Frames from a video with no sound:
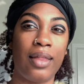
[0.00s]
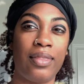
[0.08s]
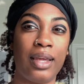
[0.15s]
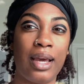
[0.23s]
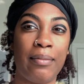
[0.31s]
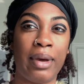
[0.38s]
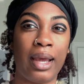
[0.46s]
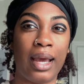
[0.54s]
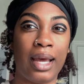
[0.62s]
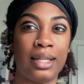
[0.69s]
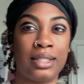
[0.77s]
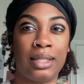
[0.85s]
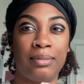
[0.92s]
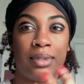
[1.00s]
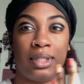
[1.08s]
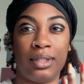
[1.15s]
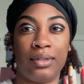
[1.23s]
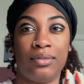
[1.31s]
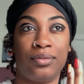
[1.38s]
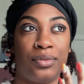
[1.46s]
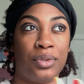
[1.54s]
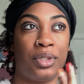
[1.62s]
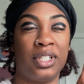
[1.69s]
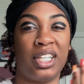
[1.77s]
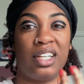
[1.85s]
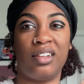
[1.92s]
I think I might add something
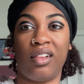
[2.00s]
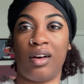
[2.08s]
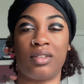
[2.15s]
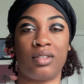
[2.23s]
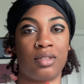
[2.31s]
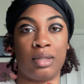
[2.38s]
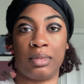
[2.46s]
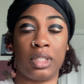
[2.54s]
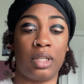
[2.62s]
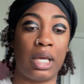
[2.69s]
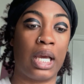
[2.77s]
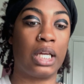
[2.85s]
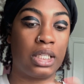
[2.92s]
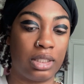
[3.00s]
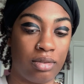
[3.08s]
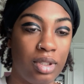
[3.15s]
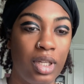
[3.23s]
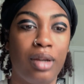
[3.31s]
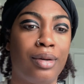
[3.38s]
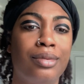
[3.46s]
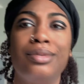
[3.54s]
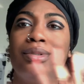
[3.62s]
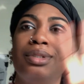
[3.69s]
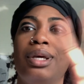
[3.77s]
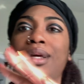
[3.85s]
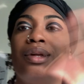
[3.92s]
for like gloss or something to add.
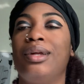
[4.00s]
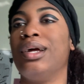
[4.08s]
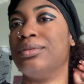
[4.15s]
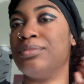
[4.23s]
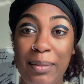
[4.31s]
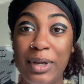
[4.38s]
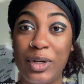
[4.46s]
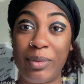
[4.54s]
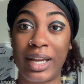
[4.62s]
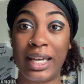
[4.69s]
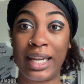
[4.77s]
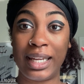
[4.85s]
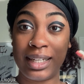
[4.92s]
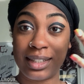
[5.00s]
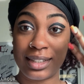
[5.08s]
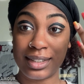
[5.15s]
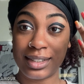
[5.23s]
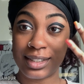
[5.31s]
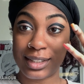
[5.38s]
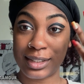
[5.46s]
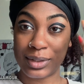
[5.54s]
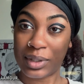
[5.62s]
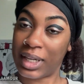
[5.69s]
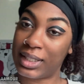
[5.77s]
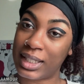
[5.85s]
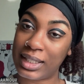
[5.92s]
Oh, yeah, yeah, yeah. Where do my nails too?
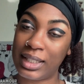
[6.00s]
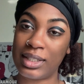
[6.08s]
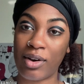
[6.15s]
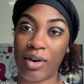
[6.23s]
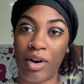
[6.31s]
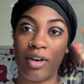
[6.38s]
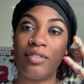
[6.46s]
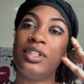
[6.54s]
Gotta take these off.